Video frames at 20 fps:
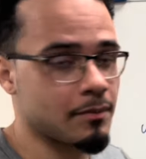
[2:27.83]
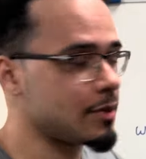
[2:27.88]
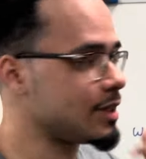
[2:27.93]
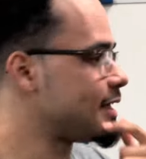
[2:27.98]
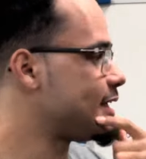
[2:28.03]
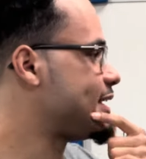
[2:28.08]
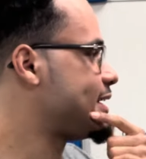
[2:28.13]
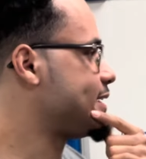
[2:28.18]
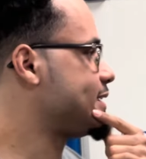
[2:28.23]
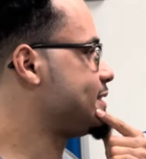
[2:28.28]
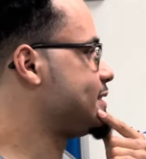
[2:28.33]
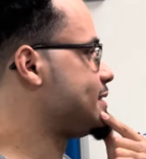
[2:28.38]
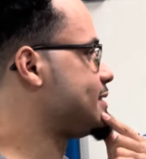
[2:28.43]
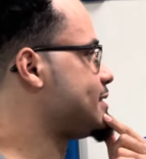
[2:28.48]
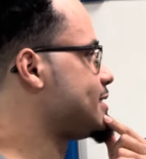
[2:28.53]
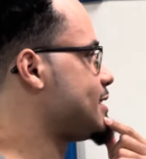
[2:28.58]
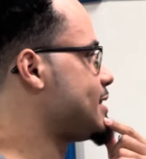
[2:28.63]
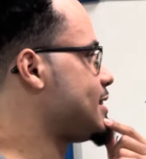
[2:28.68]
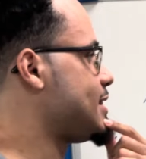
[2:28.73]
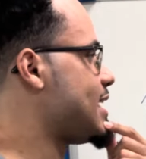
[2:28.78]
is
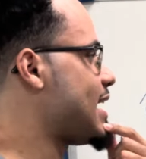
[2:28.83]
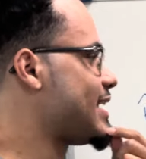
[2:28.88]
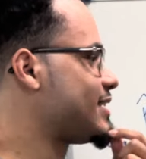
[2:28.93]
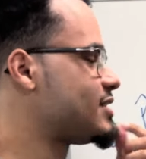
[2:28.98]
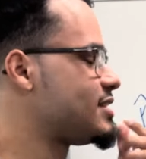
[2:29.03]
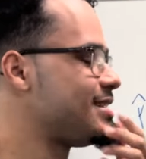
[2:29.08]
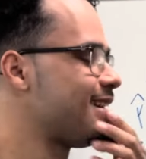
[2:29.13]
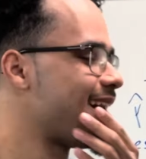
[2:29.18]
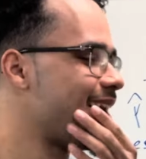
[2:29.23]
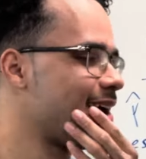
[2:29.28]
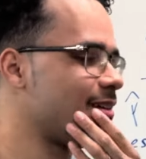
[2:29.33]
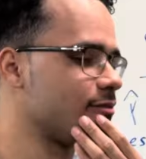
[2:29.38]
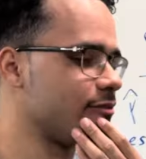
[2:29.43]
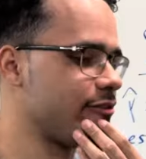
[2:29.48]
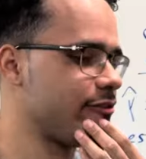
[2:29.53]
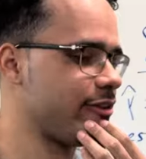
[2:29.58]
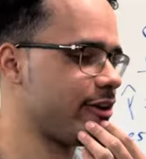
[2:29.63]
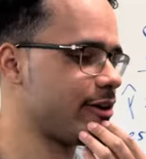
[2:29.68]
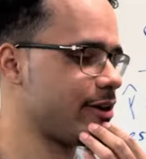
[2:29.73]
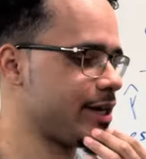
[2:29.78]
that's not
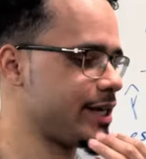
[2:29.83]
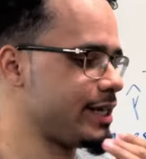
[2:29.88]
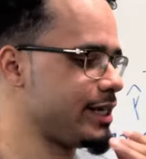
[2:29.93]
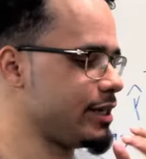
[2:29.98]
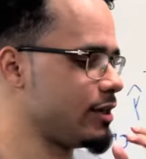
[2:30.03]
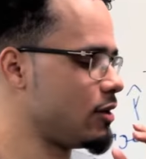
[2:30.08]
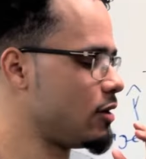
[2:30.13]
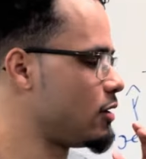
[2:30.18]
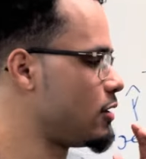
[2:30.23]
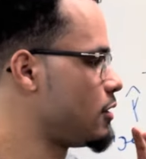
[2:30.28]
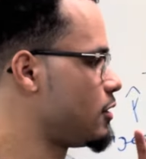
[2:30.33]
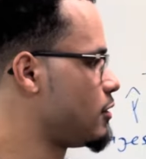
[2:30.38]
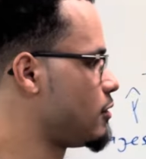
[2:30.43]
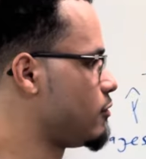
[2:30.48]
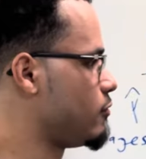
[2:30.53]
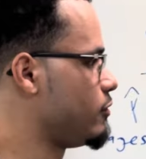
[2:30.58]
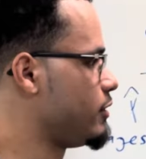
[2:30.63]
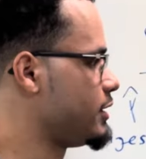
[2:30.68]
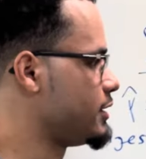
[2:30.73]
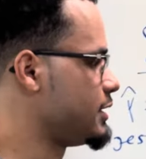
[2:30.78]
very
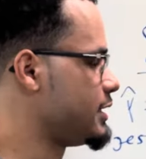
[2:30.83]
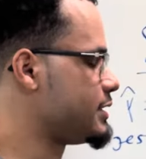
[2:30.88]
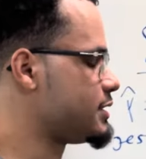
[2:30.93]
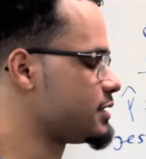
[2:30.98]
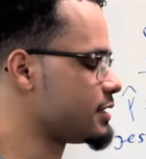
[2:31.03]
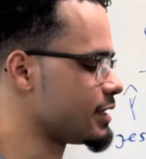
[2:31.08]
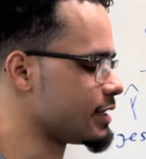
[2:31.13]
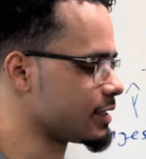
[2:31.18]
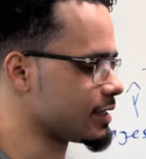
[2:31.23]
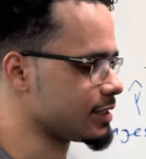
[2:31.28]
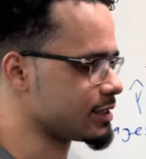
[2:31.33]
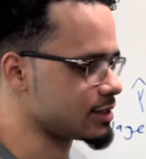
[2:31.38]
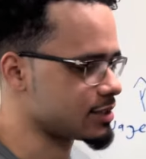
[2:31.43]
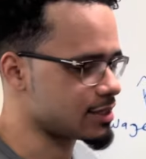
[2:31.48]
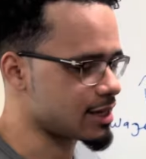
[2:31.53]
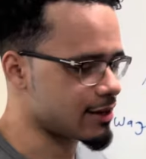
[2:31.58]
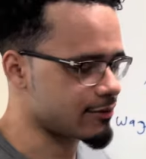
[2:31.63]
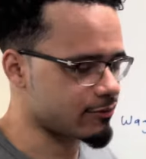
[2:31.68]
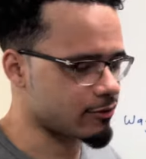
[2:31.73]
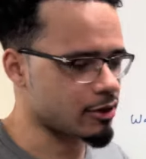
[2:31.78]
realistic. It's
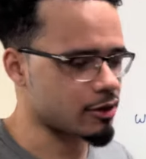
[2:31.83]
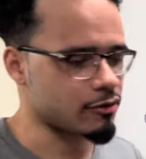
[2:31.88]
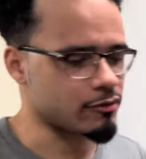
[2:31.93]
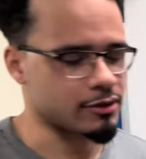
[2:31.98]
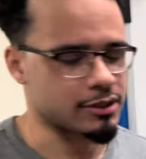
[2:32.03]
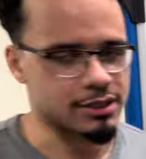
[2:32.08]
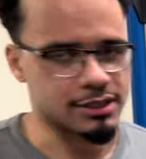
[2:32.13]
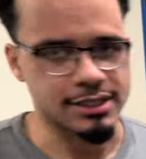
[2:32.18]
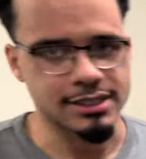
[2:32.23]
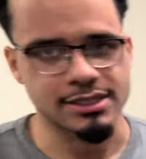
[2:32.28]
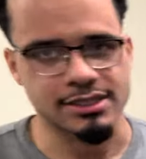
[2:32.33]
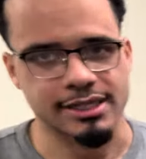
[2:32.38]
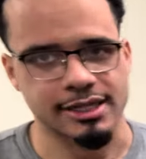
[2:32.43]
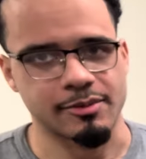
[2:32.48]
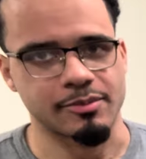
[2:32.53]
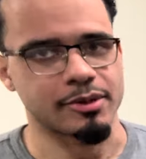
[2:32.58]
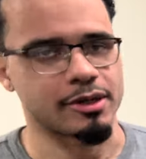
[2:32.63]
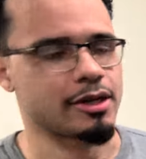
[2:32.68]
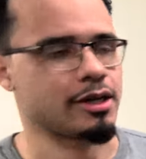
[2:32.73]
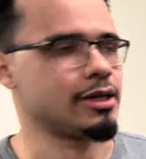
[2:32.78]
not very realistic
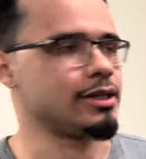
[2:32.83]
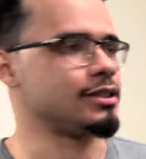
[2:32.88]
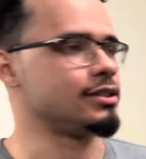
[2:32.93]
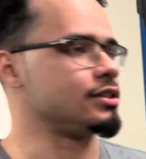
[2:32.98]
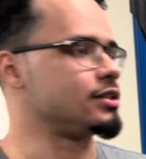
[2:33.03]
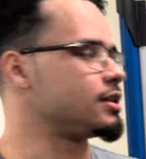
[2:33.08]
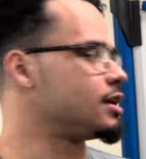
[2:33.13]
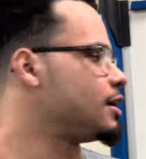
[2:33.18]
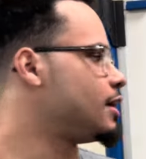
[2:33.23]
because